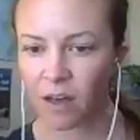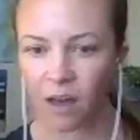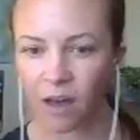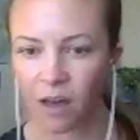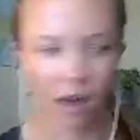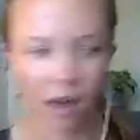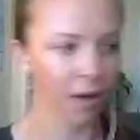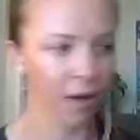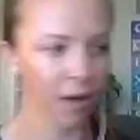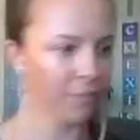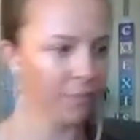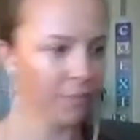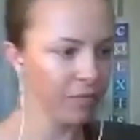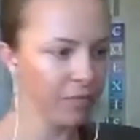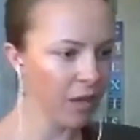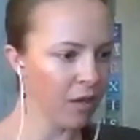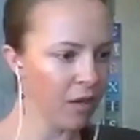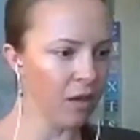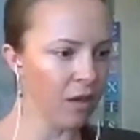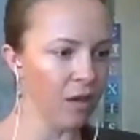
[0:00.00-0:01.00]
um,
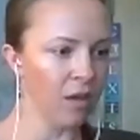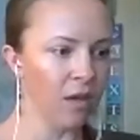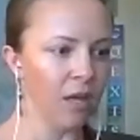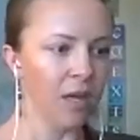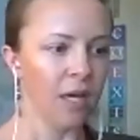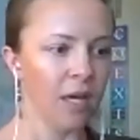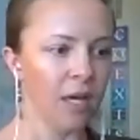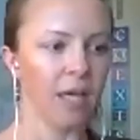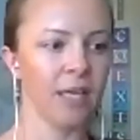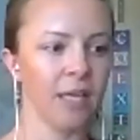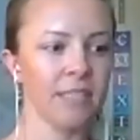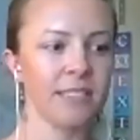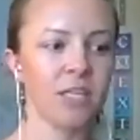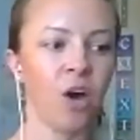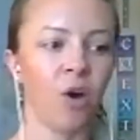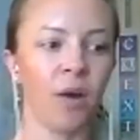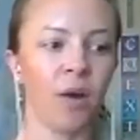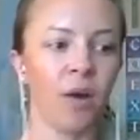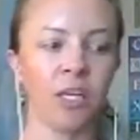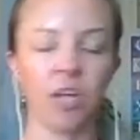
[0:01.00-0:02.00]

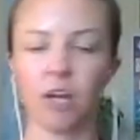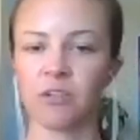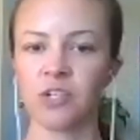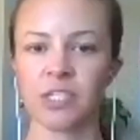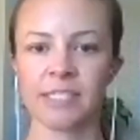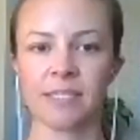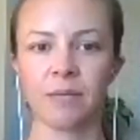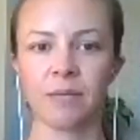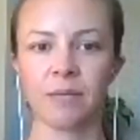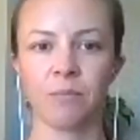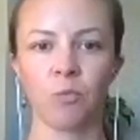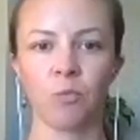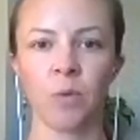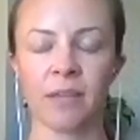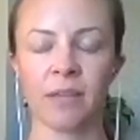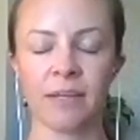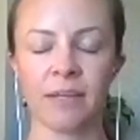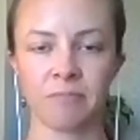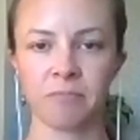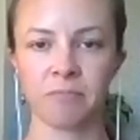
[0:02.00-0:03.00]
so you know just some
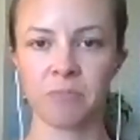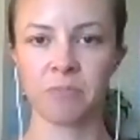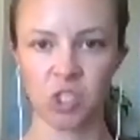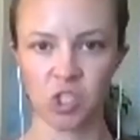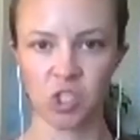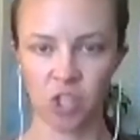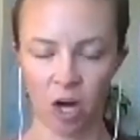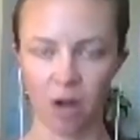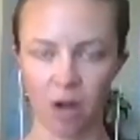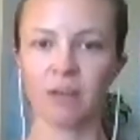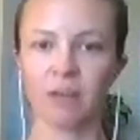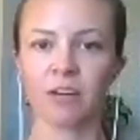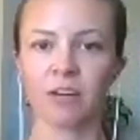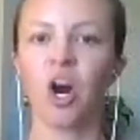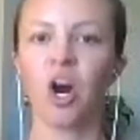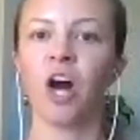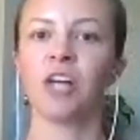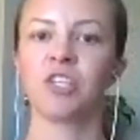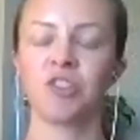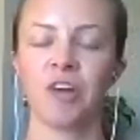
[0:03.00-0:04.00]
really stark
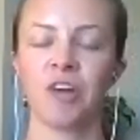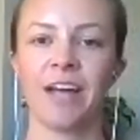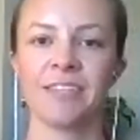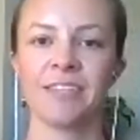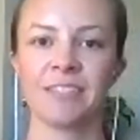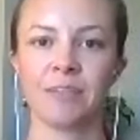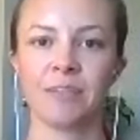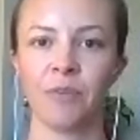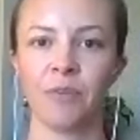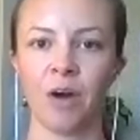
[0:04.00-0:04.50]
contrasts of,